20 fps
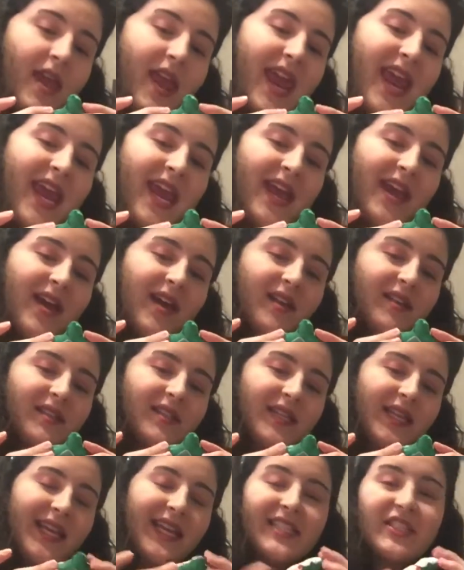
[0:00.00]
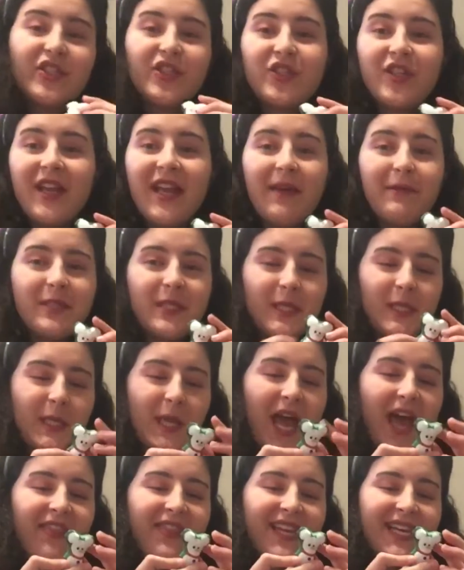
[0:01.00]
And it's
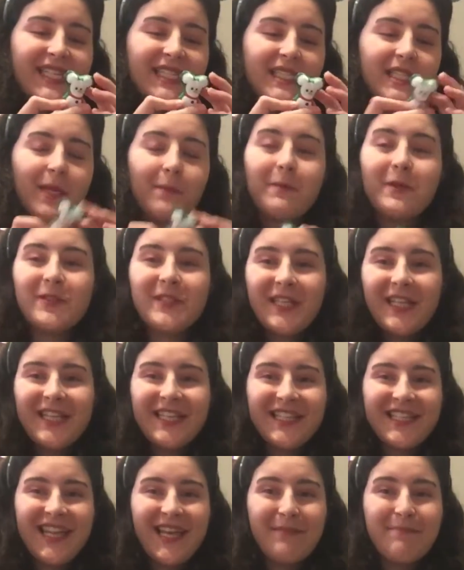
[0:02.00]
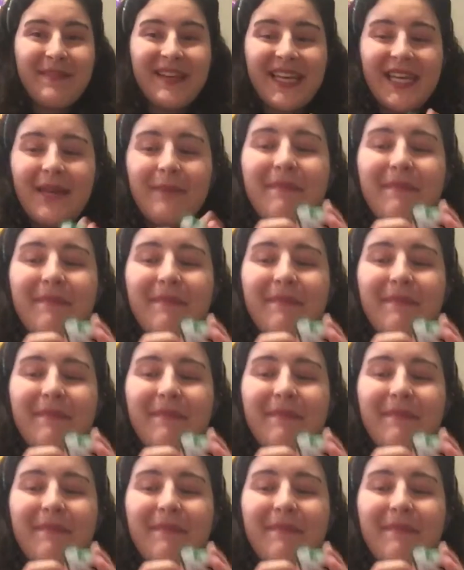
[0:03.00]
I think it's supposed to look like Mickey